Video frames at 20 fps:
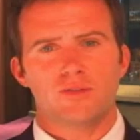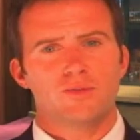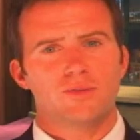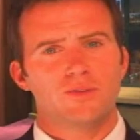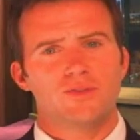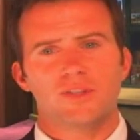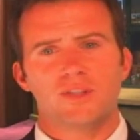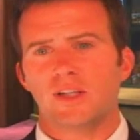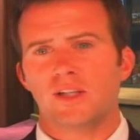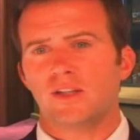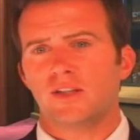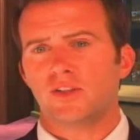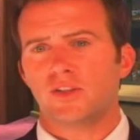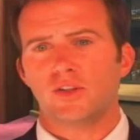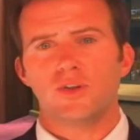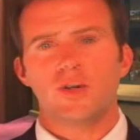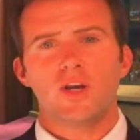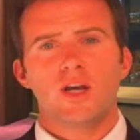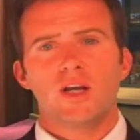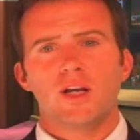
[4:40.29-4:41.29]
We've seen it
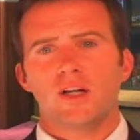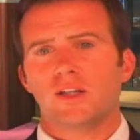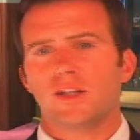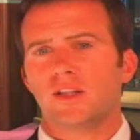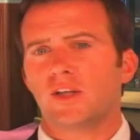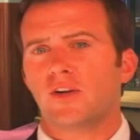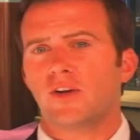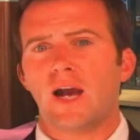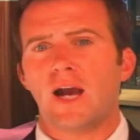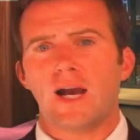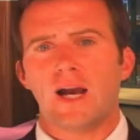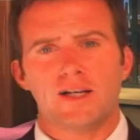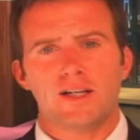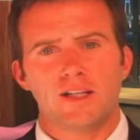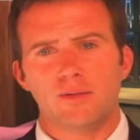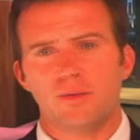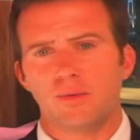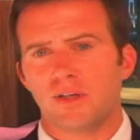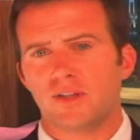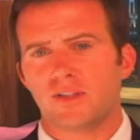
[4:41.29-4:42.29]
do clear
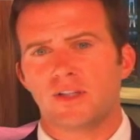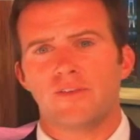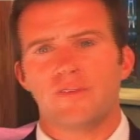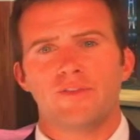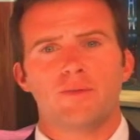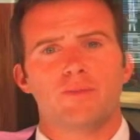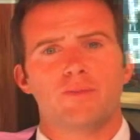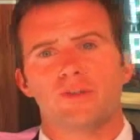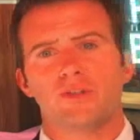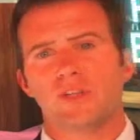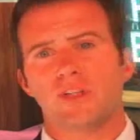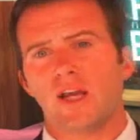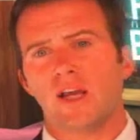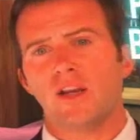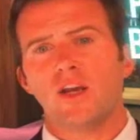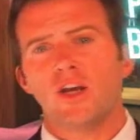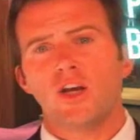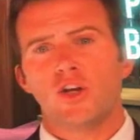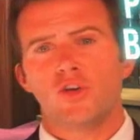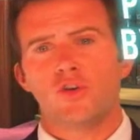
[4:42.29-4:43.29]
acne by 70%,
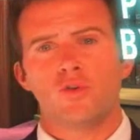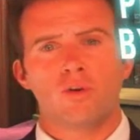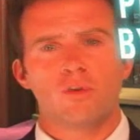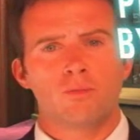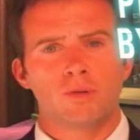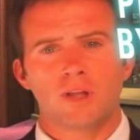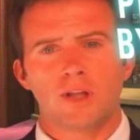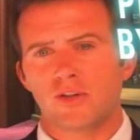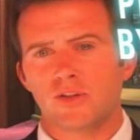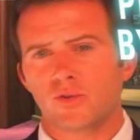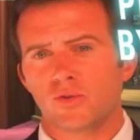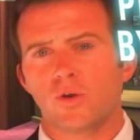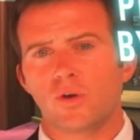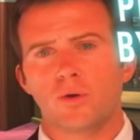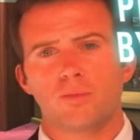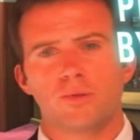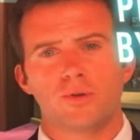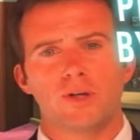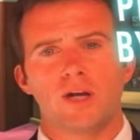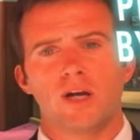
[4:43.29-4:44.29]
normalize
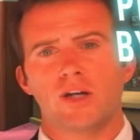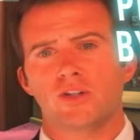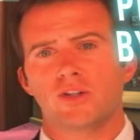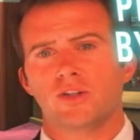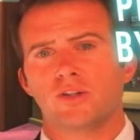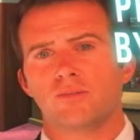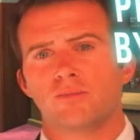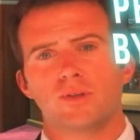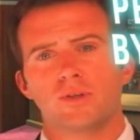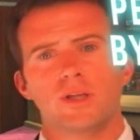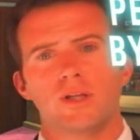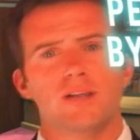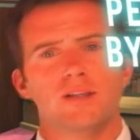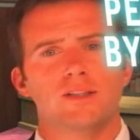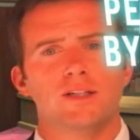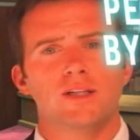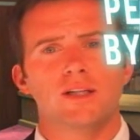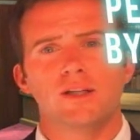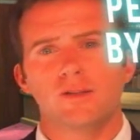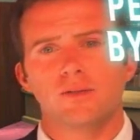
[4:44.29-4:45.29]
oil production,
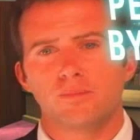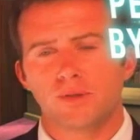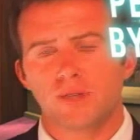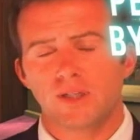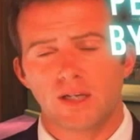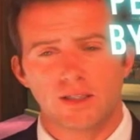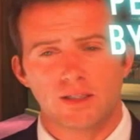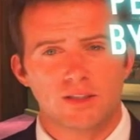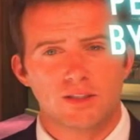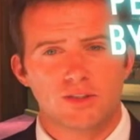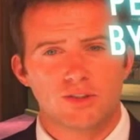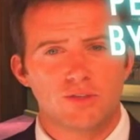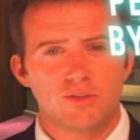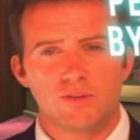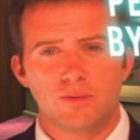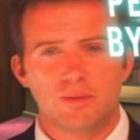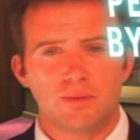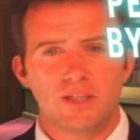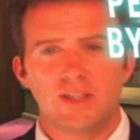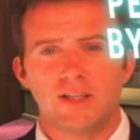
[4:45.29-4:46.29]
protect against
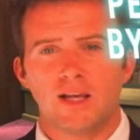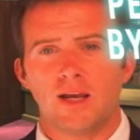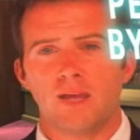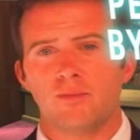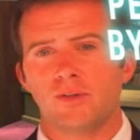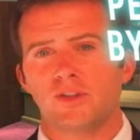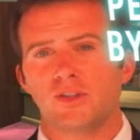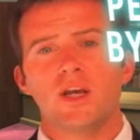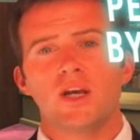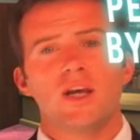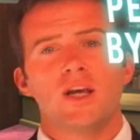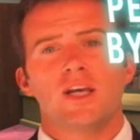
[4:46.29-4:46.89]
UVB damage,